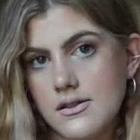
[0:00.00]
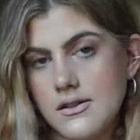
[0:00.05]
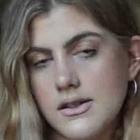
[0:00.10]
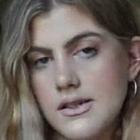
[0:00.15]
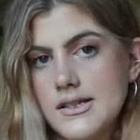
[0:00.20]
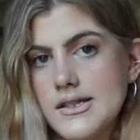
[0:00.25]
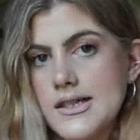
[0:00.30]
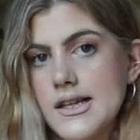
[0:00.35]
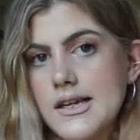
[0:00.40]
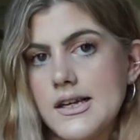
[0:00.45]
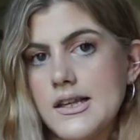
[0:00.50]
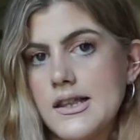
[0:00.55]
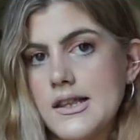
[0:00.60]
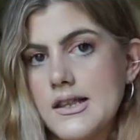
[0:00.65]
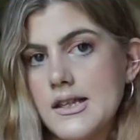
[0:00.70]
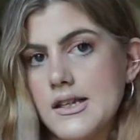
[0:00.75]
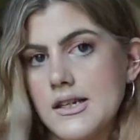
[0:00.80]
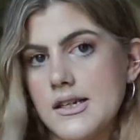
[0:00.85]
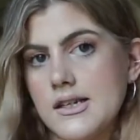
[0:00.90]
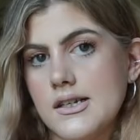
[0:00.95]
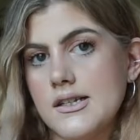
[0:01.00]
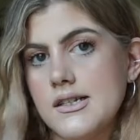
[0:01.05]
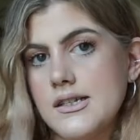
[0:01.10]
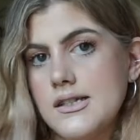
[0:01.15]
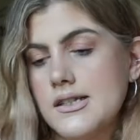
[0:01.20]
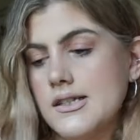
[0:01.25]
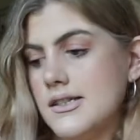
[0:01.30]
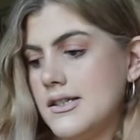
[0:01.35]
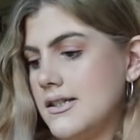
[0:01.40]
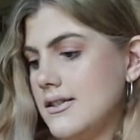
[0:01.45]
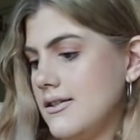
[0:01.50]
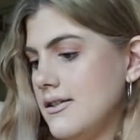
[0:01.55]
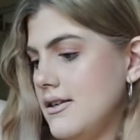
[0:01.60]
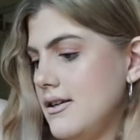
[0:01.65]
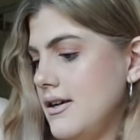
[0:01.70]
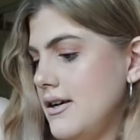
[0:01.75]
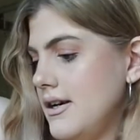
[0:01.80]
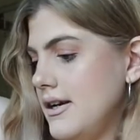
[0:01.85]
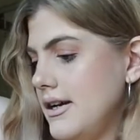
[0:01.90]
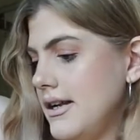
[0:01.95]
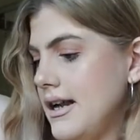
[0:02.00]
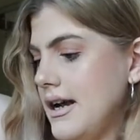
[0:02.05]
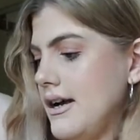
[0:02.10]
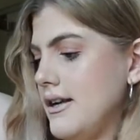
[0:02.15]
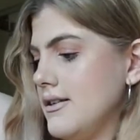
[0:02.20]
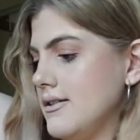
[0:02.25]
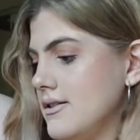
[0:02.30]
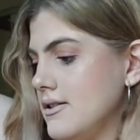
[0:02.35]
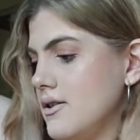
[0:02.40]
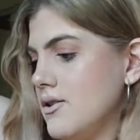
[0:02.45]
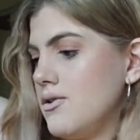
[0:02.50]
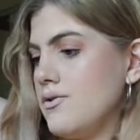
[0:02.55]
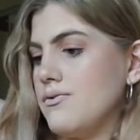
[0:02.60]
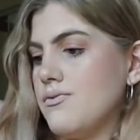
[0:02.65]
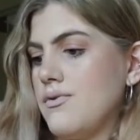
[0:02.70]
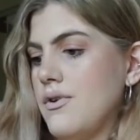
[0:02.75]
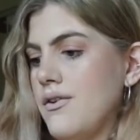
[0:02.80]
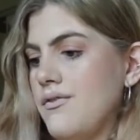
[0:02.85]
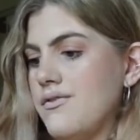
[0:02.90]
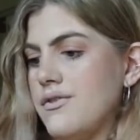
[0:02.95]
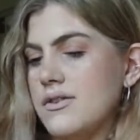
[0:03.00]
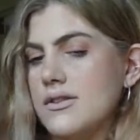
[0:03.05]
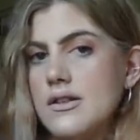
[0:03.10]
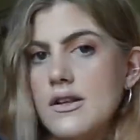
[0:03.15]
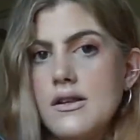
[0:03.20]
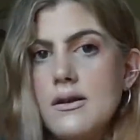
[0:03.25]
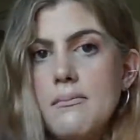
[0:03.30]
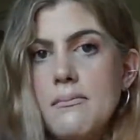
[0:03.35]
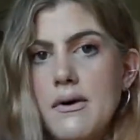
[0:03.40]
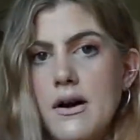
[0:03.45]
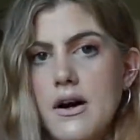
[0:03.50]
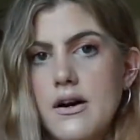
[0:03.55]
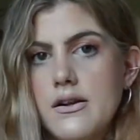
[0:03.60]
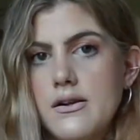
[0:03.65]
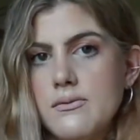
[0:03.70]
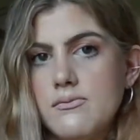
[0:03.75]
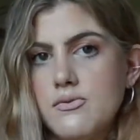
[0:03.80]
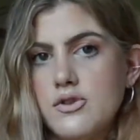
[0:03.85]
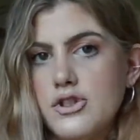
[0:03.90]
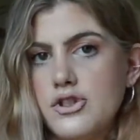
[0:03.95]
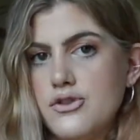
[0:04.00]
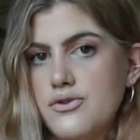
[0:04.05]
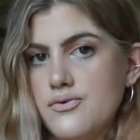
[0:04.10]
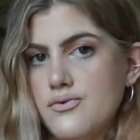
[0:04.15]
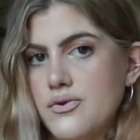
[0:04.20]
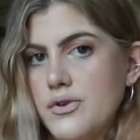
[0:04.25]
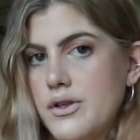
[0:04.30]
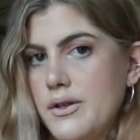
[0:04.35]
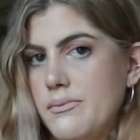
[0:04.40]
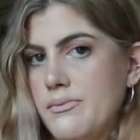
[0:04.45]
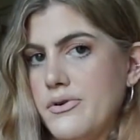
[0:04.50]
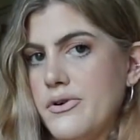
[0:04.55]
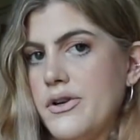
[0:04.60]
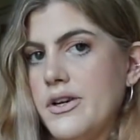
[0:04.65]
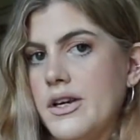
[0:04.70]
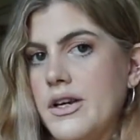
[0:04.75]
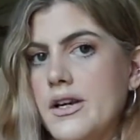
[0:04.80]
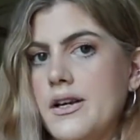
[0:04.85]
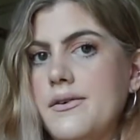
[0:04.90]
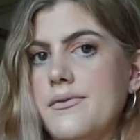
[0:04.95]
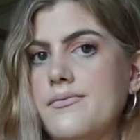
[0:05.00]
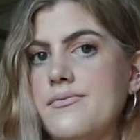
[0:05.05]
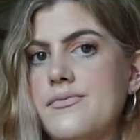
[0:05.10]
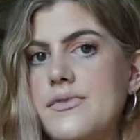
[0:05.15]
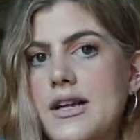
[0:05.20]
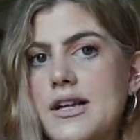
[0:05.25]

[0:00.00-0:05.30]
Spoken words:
Looks like this. It has ruffles on the bottom, which is really pretty.